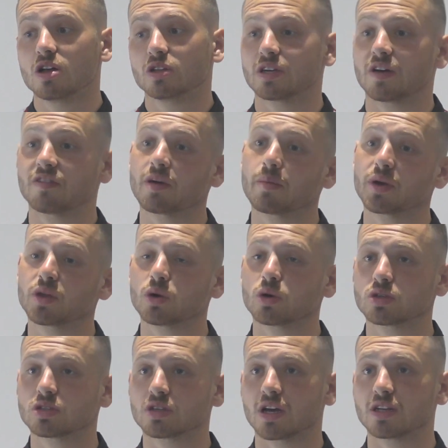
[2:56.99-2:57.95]
to have them on
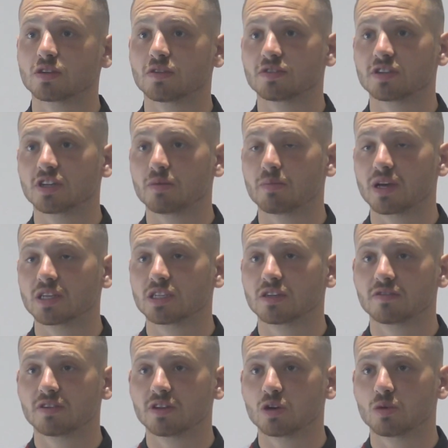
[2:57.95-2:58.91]
your side is obviously
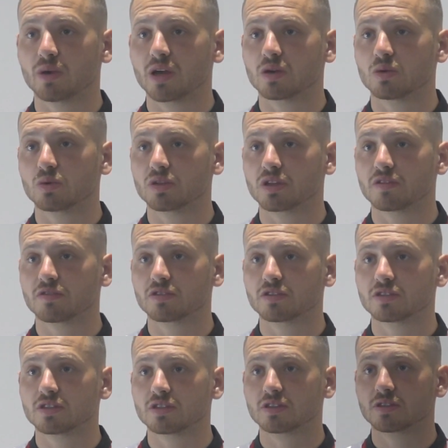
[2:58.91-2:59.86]
massive, and it'll make all the
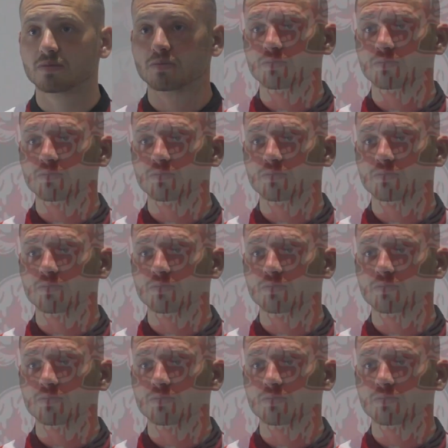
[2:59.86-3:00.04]
difference.